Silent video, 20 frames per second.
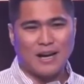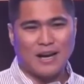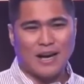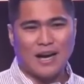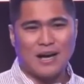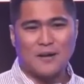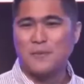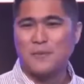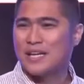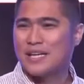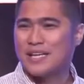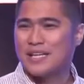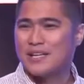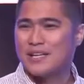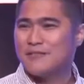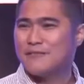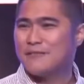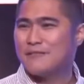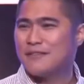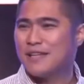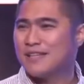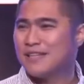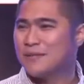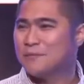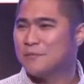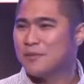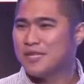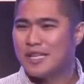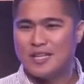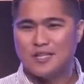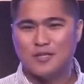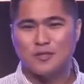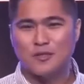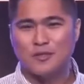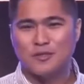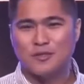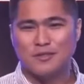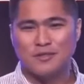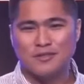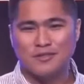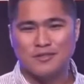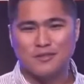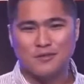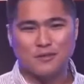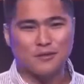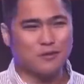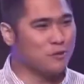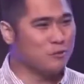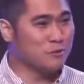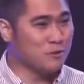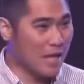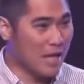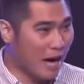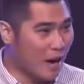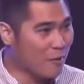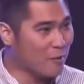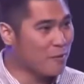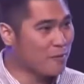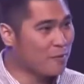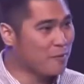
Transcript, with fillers: I'm going to give that invitation to you now.